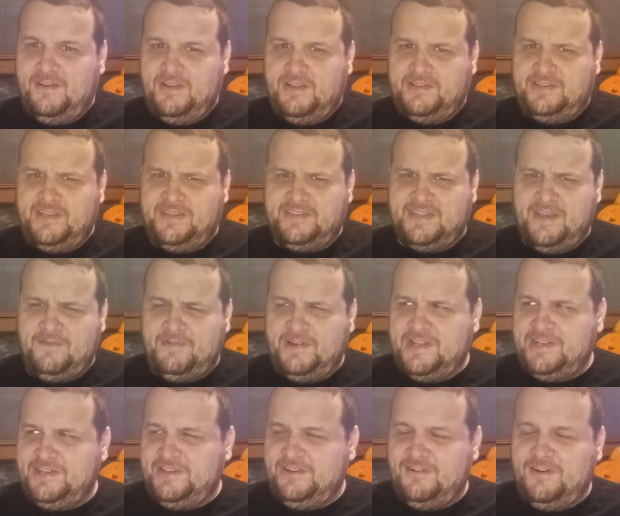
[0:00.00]
And she said,
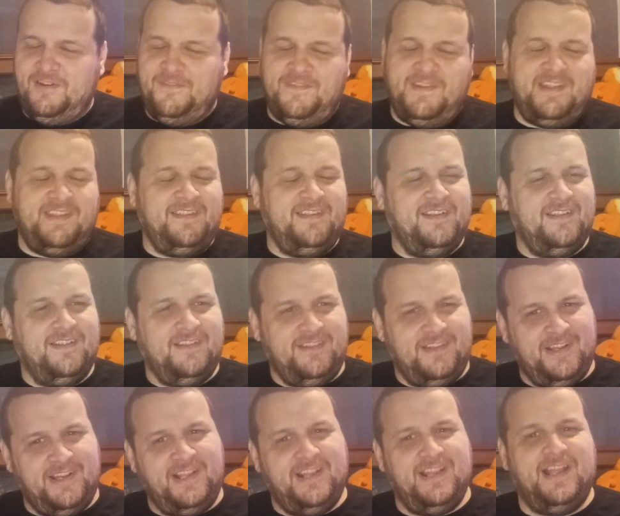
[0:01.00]
where's the orphans?
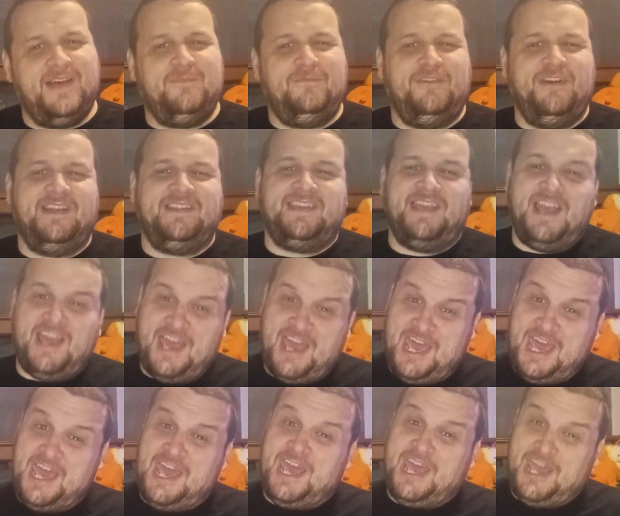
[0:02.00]
Lily Lovebrace said,
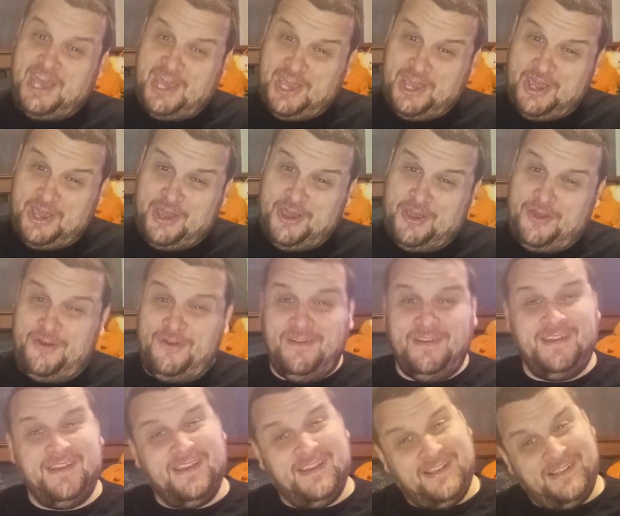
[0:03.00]
uh-oh,
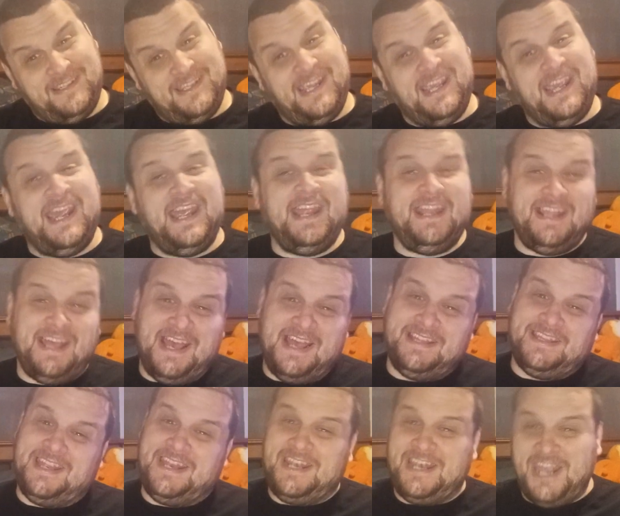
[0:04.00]
she
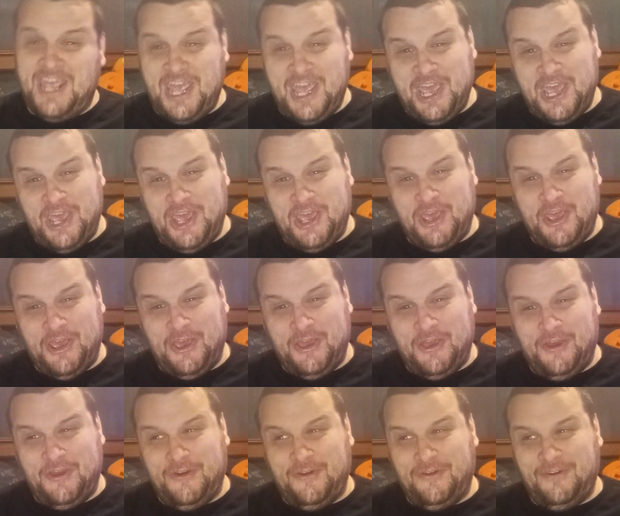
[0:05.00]
doesn't
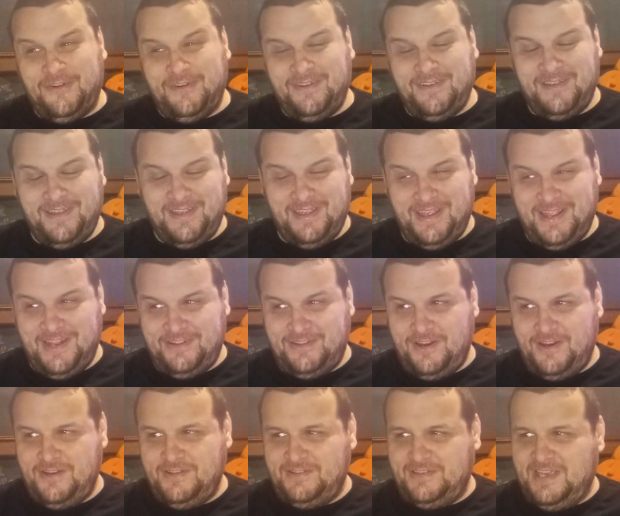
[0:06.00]
know. And
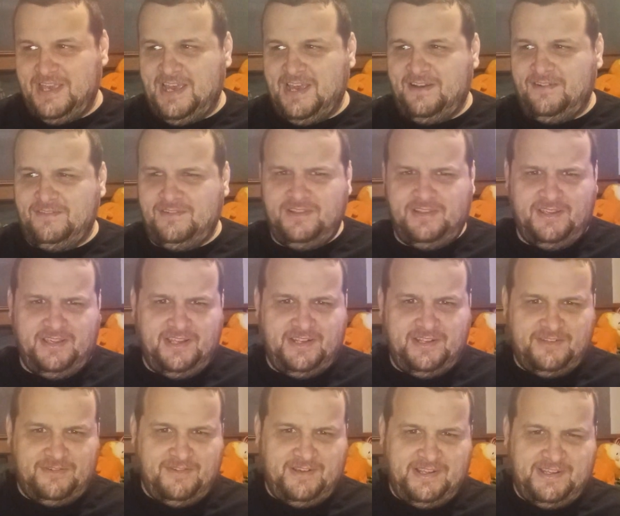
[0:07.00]
turns out he
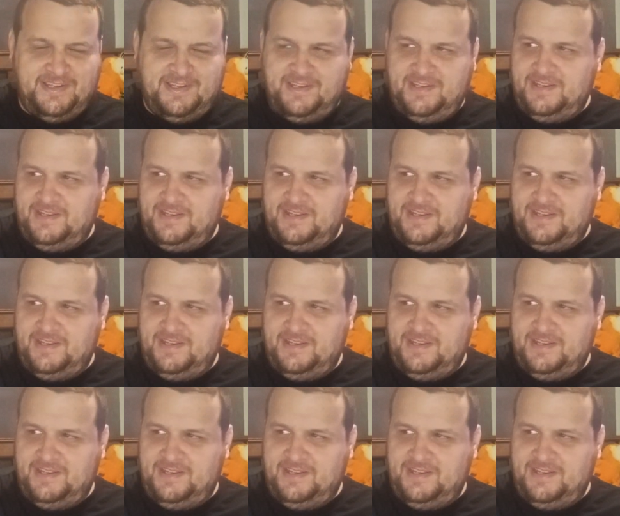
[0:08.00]
destroyed